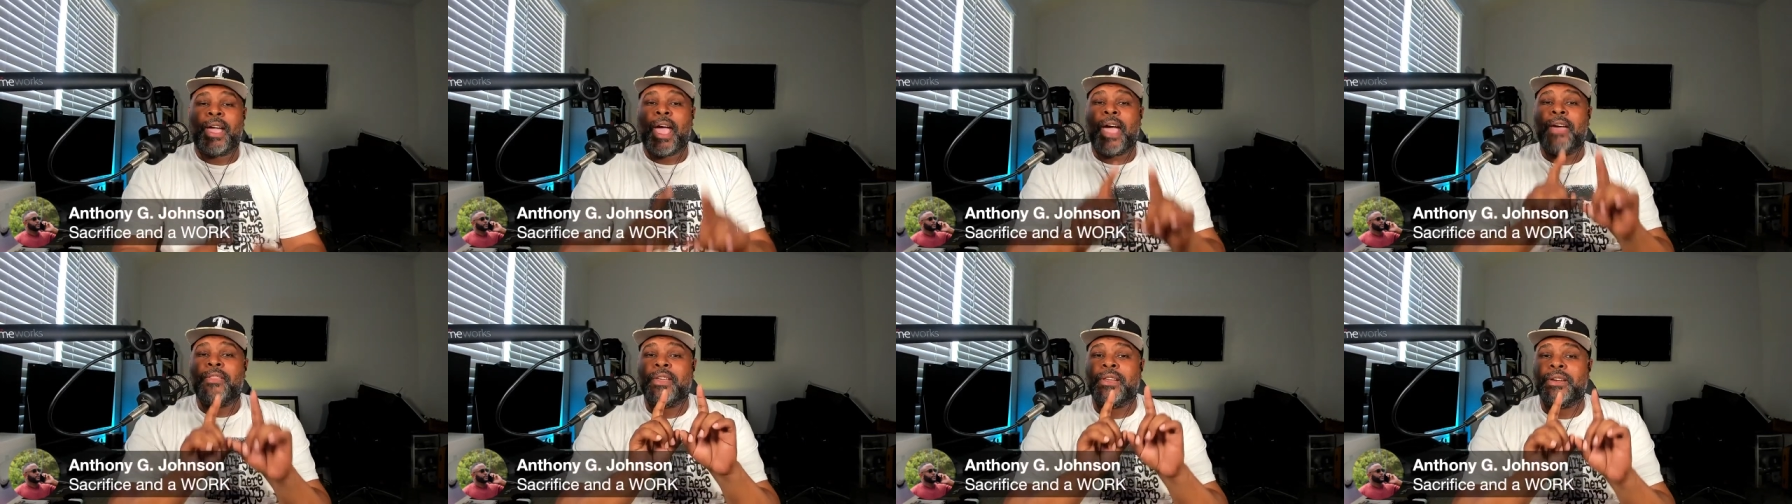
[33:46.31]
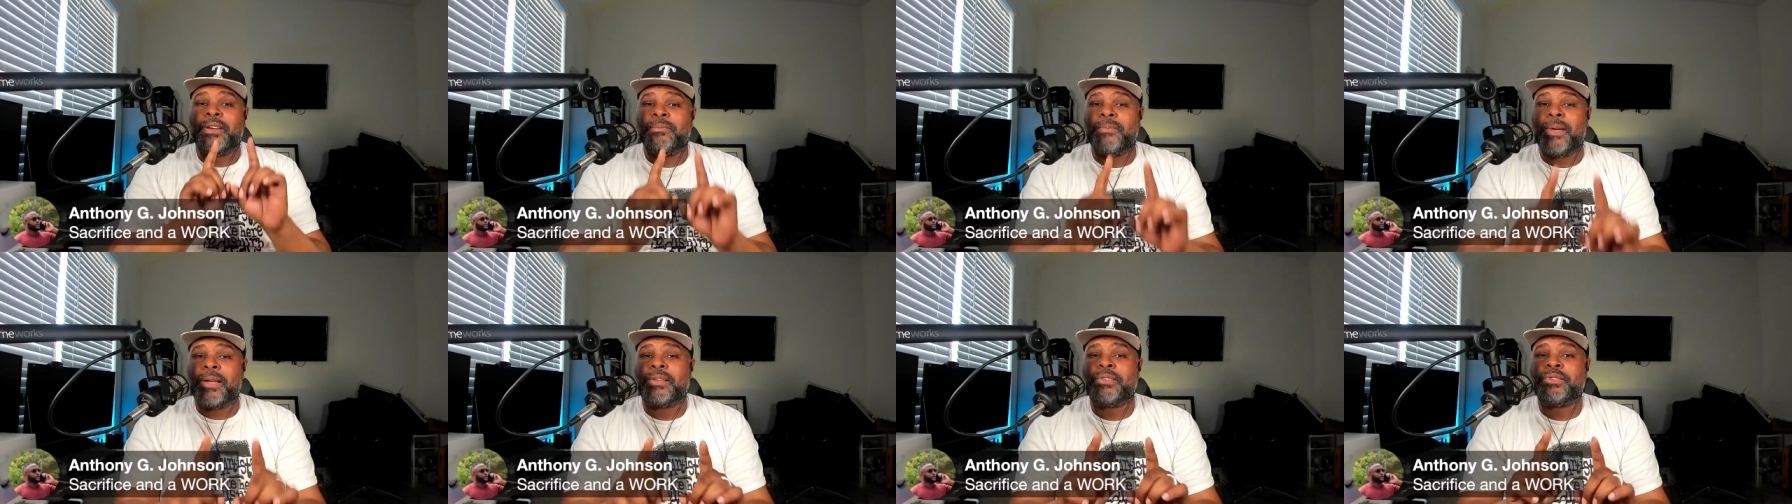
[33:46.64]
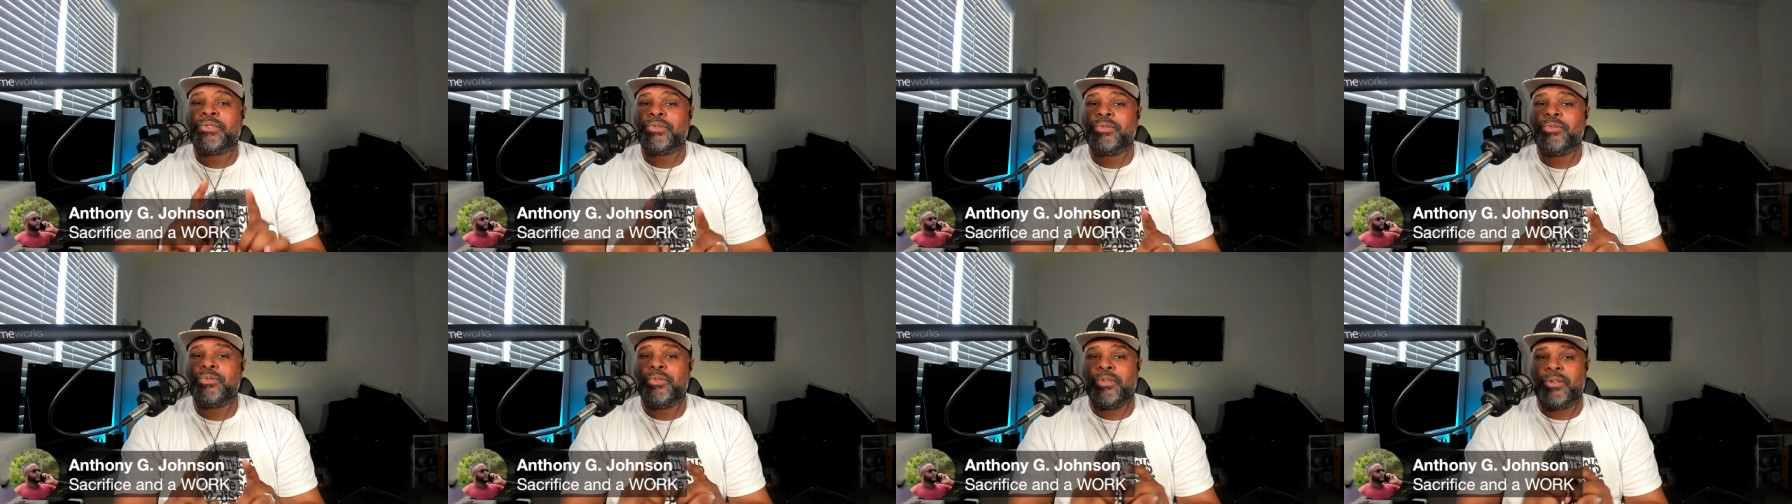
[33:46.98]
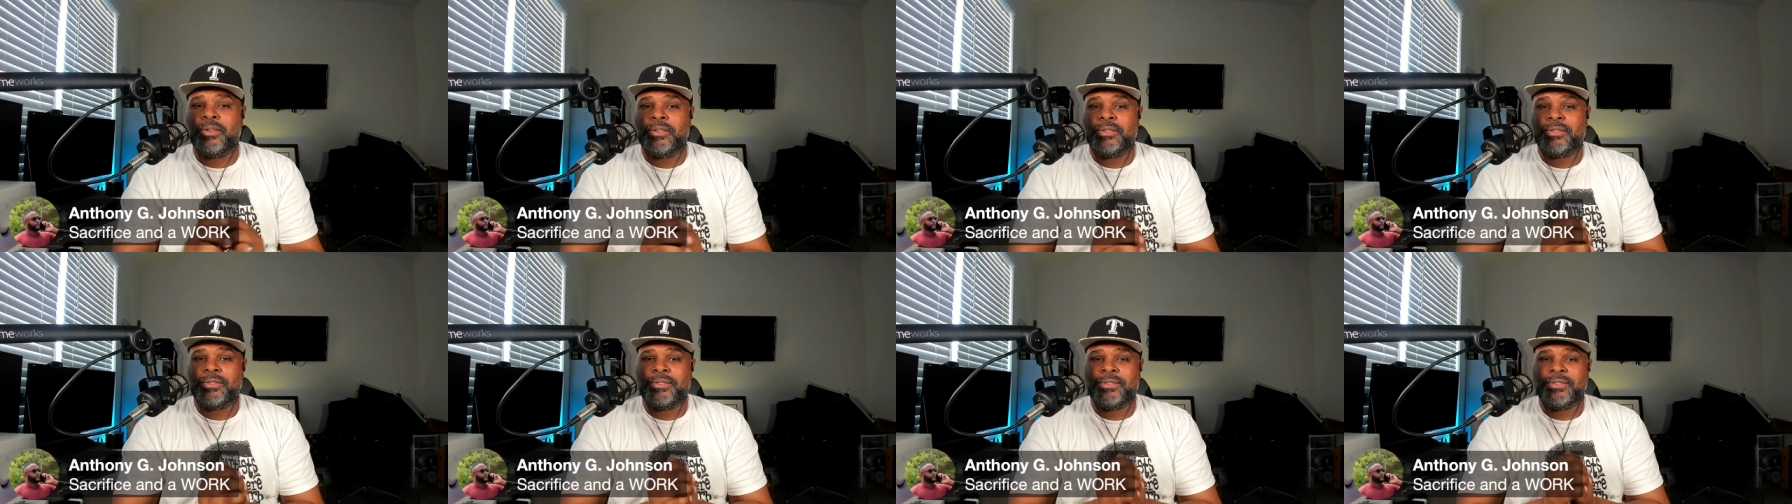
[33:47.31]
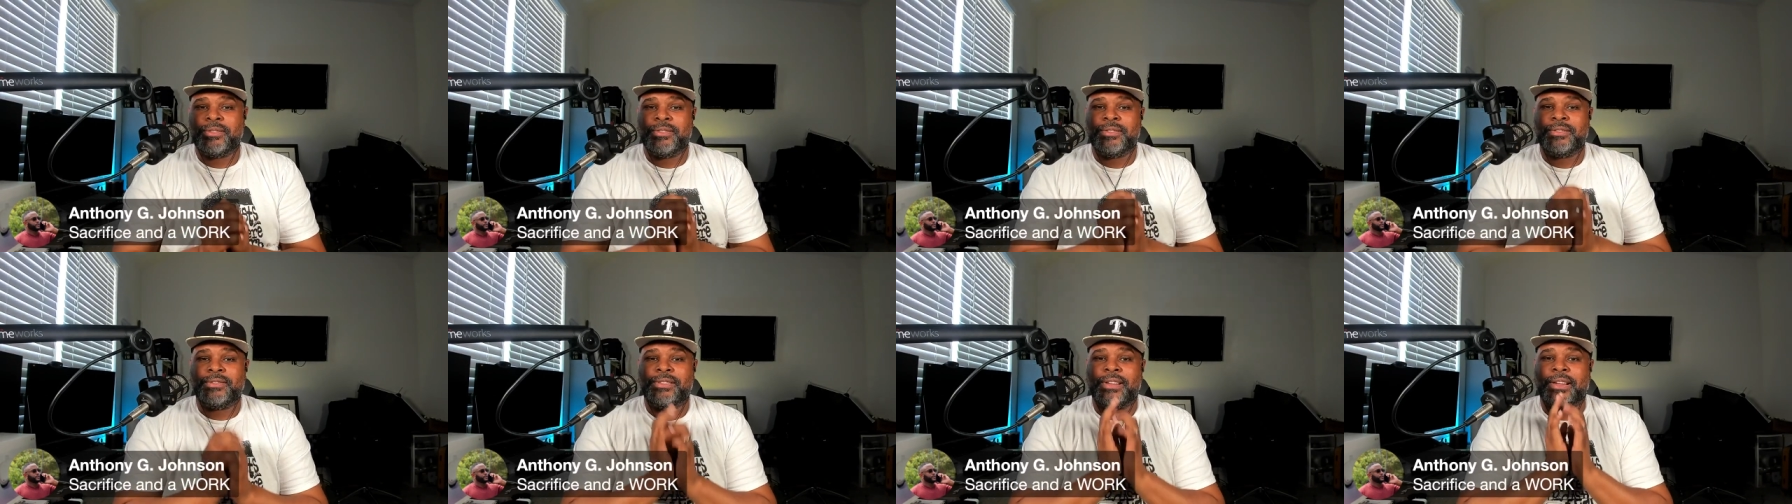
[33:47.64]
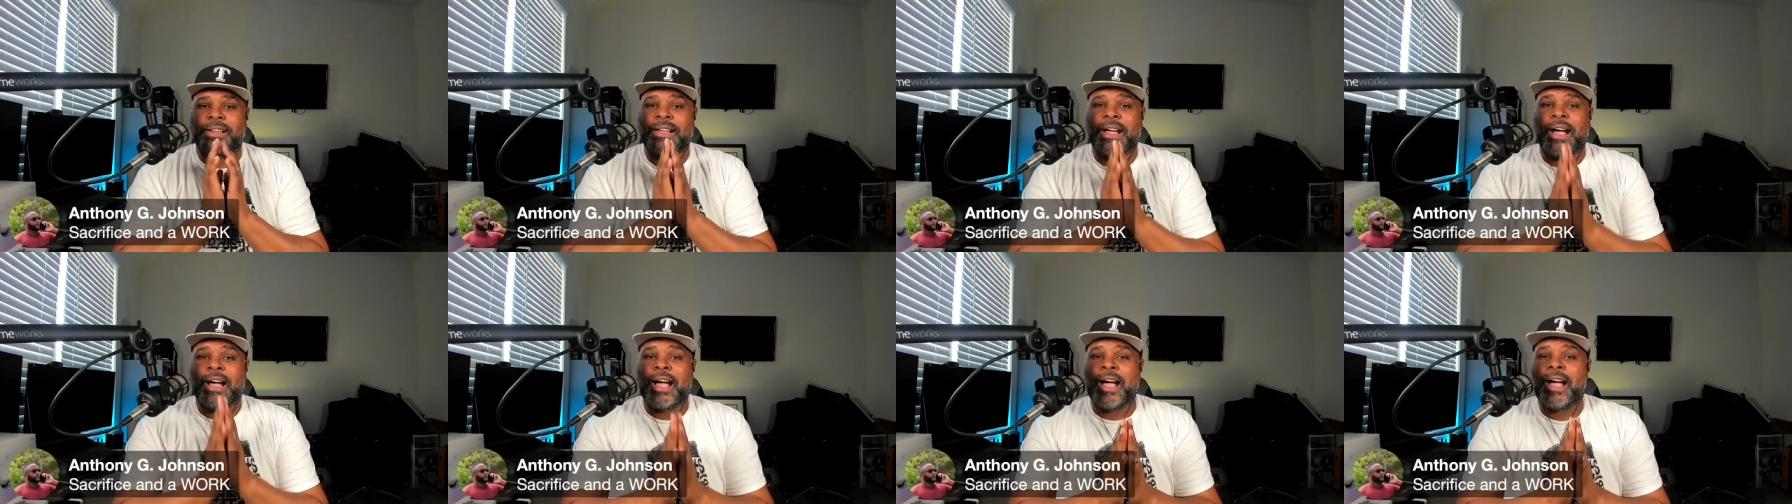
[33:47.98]
And then make sure
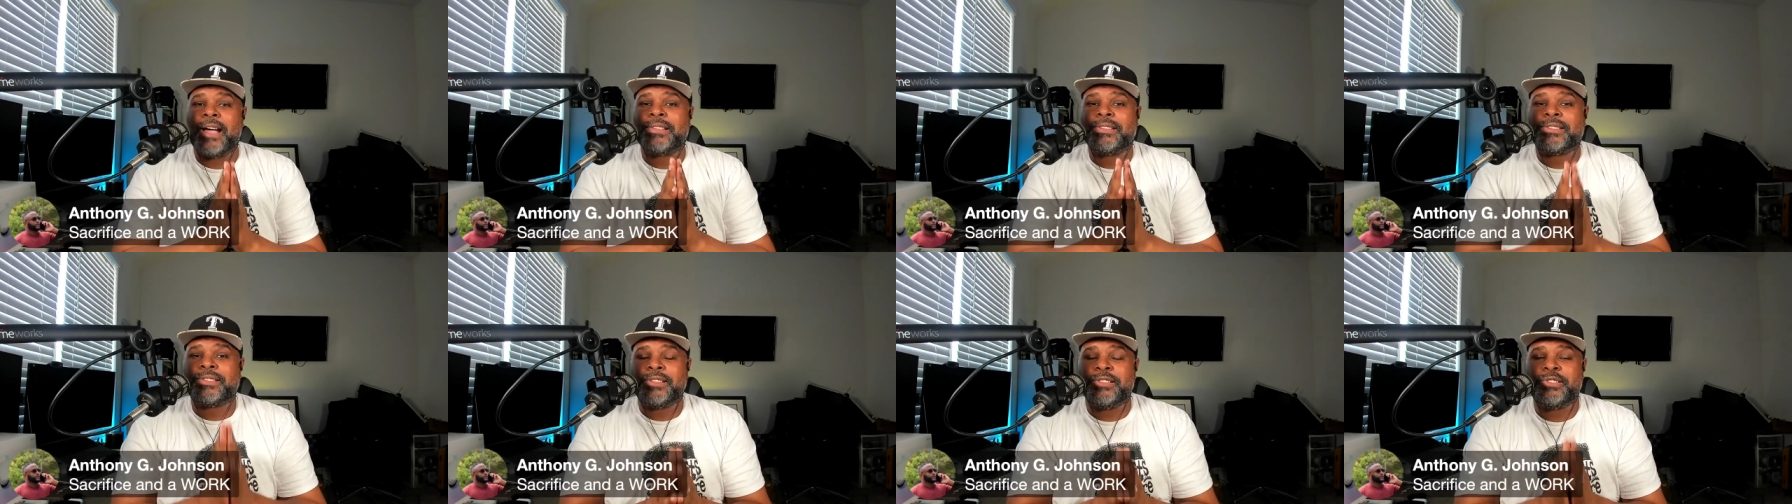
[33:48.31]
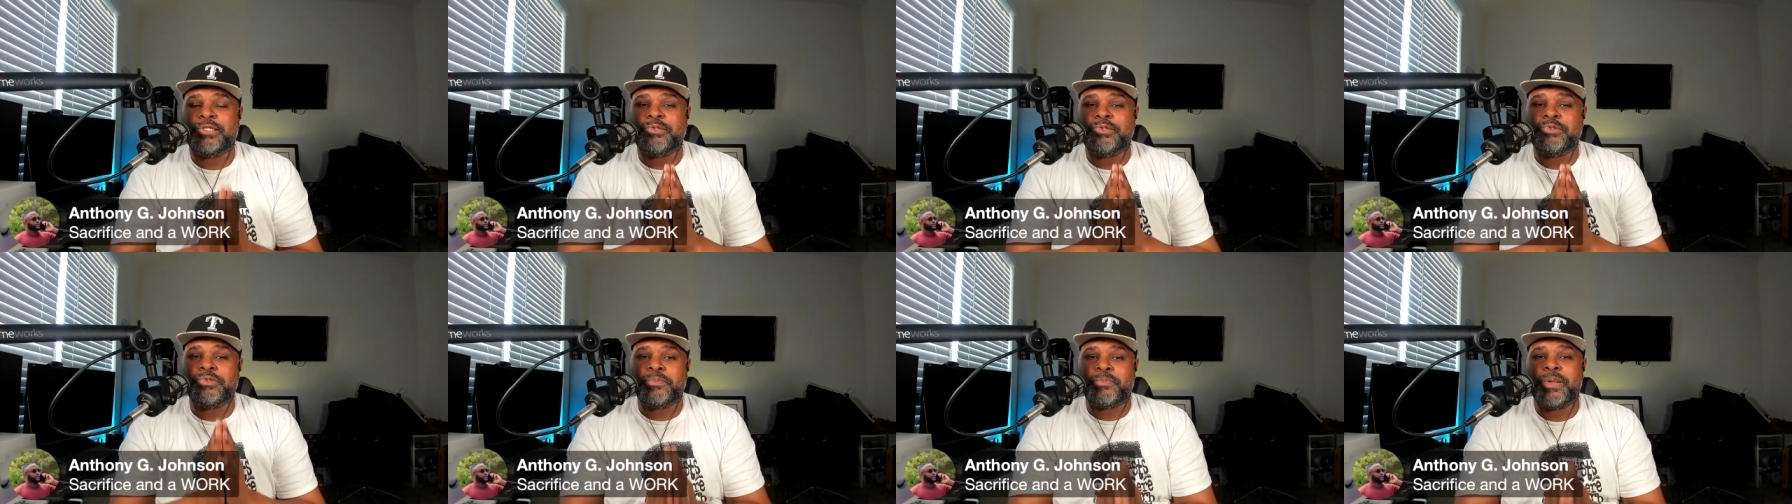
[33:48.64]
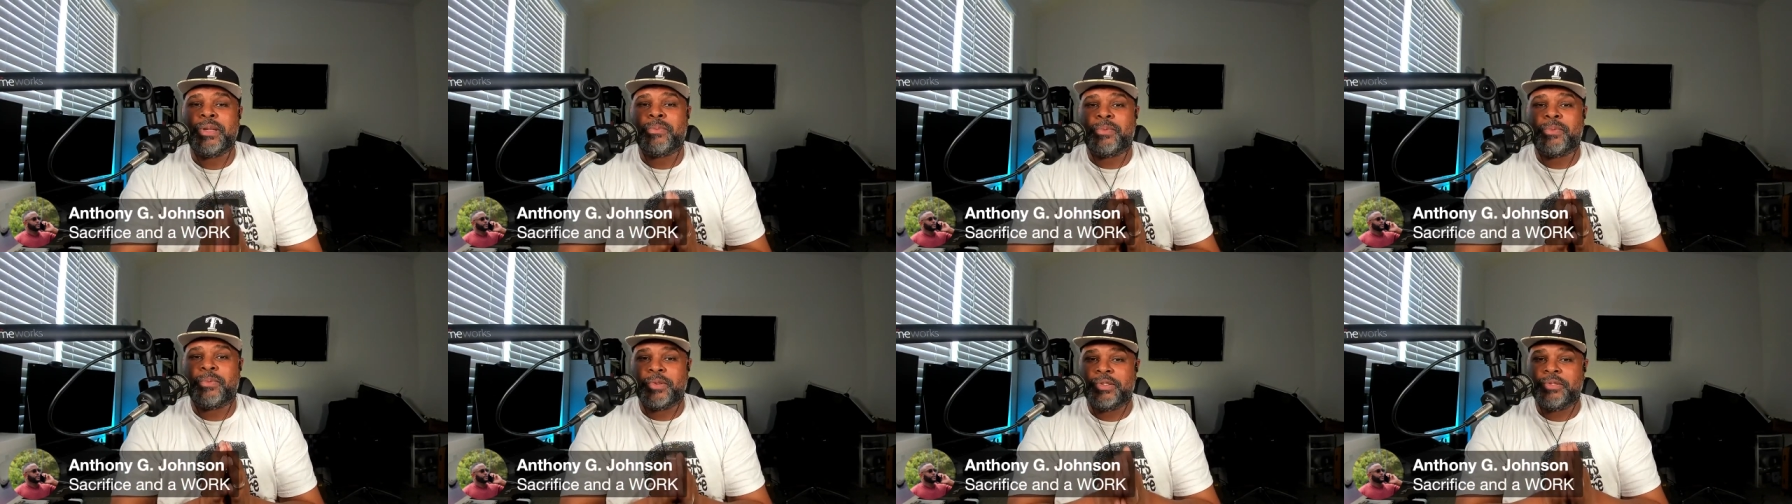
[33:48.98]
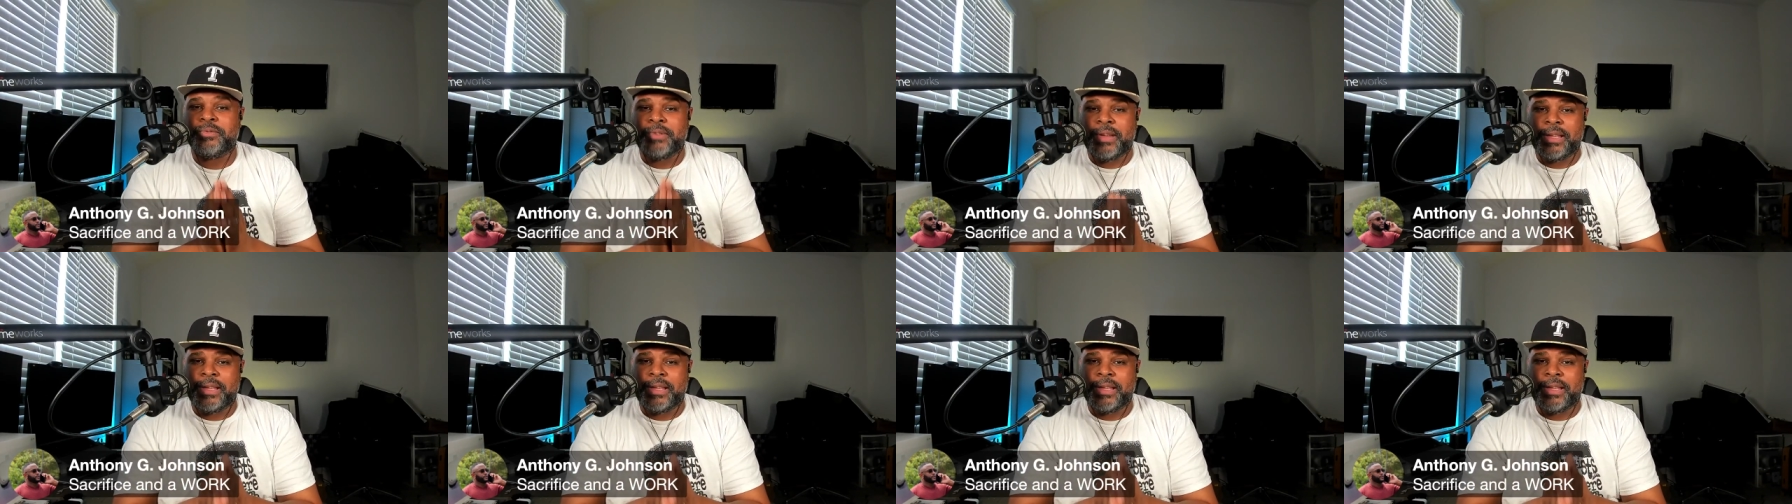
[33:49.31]
God sends you the people you